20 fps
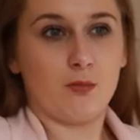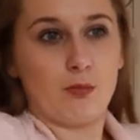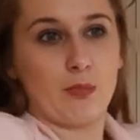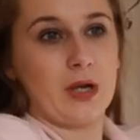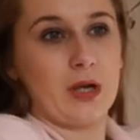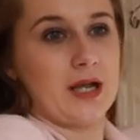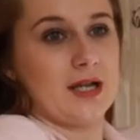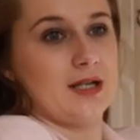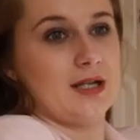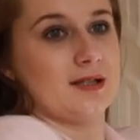
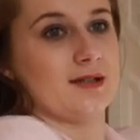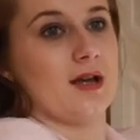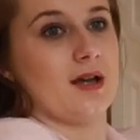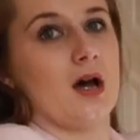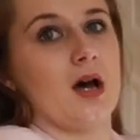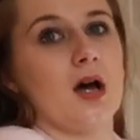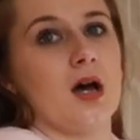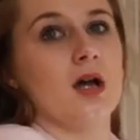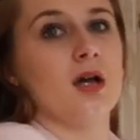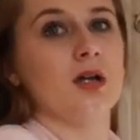
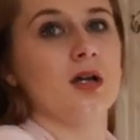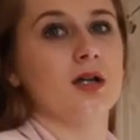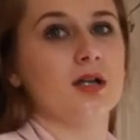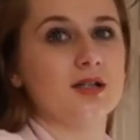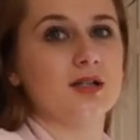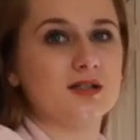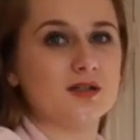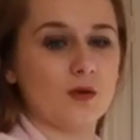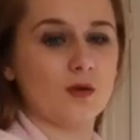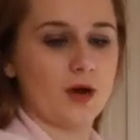blazer.
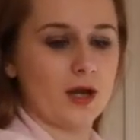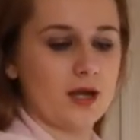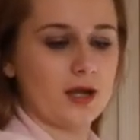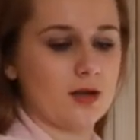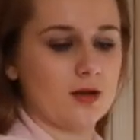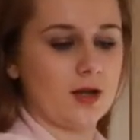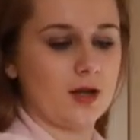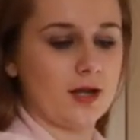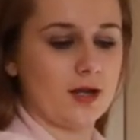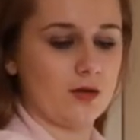It's
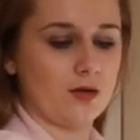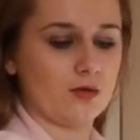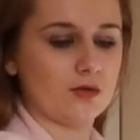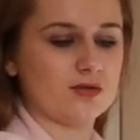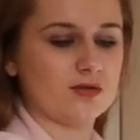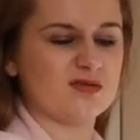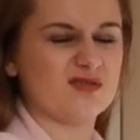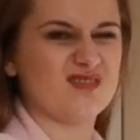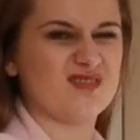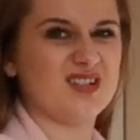quite like
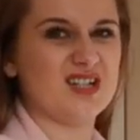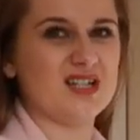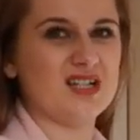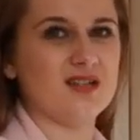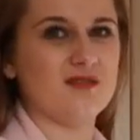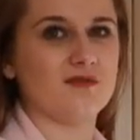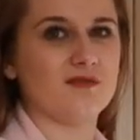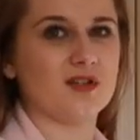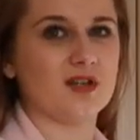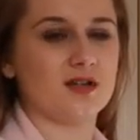long
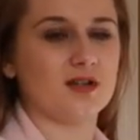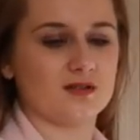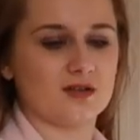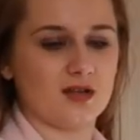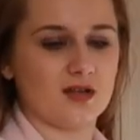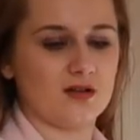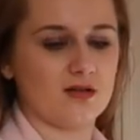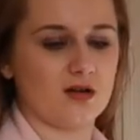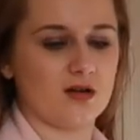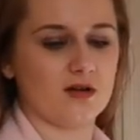sleeved though. It's
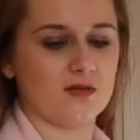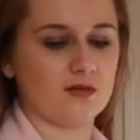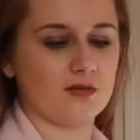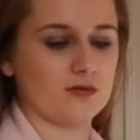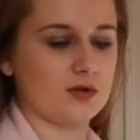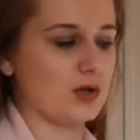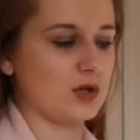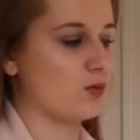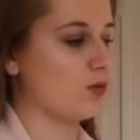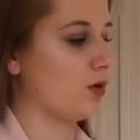like kind of
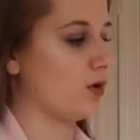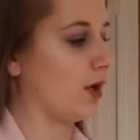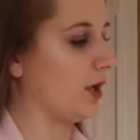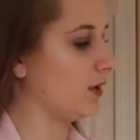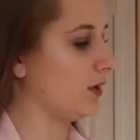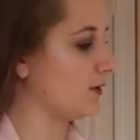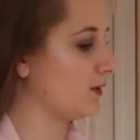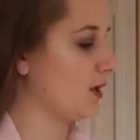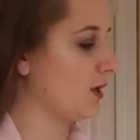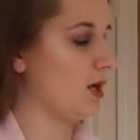
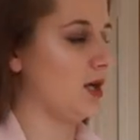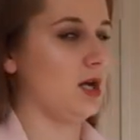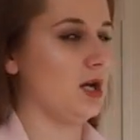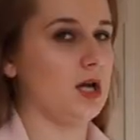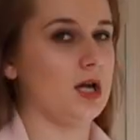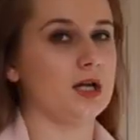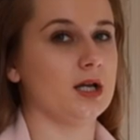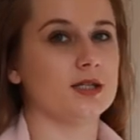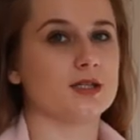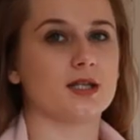3/4,
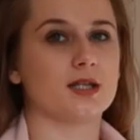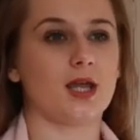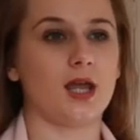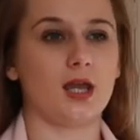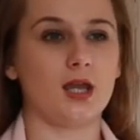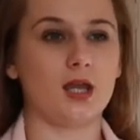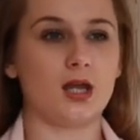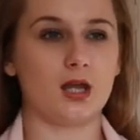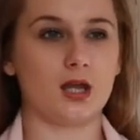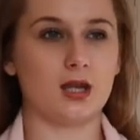I'd
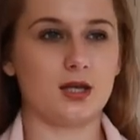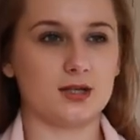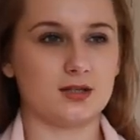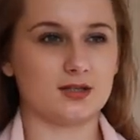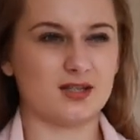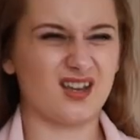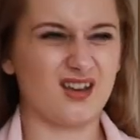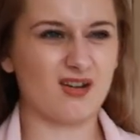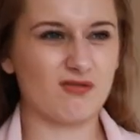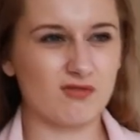say. And
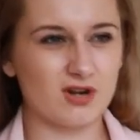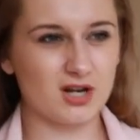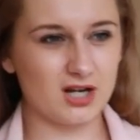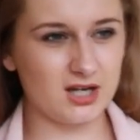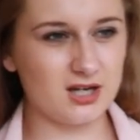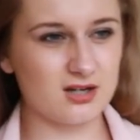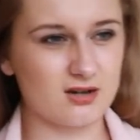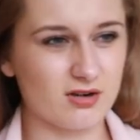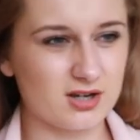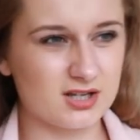it's like a
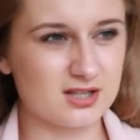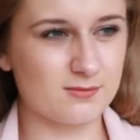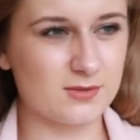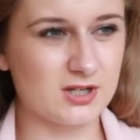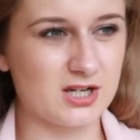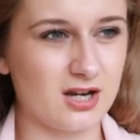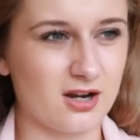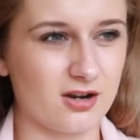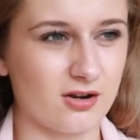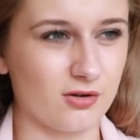really nice
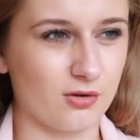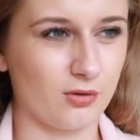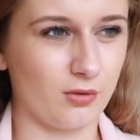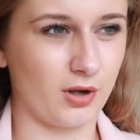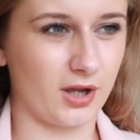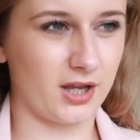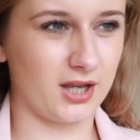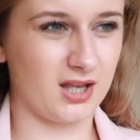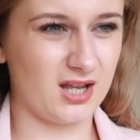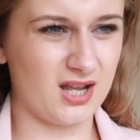material.
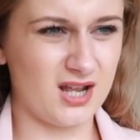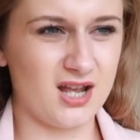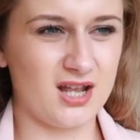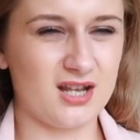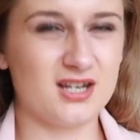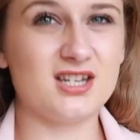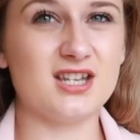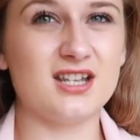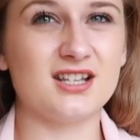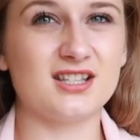Like,
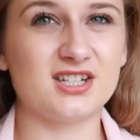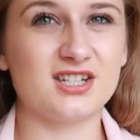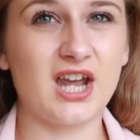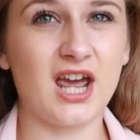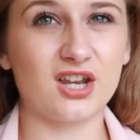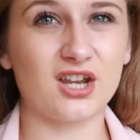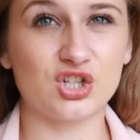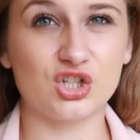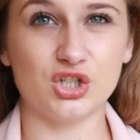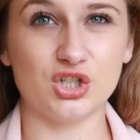it's
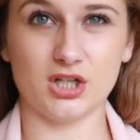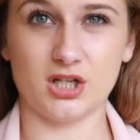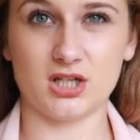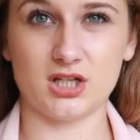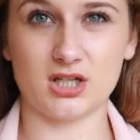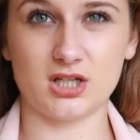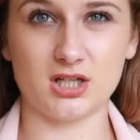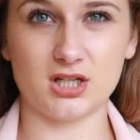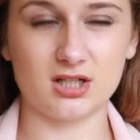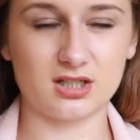
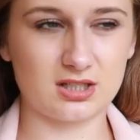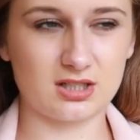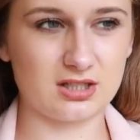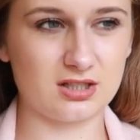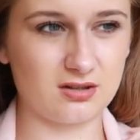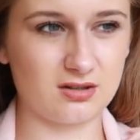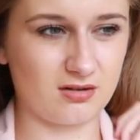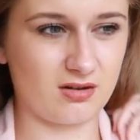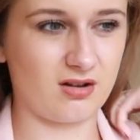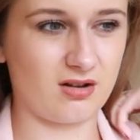textured and
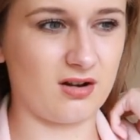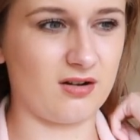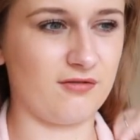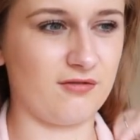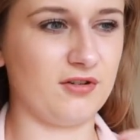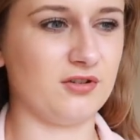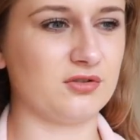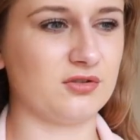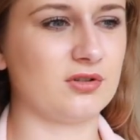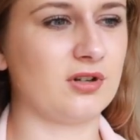it's kind of feels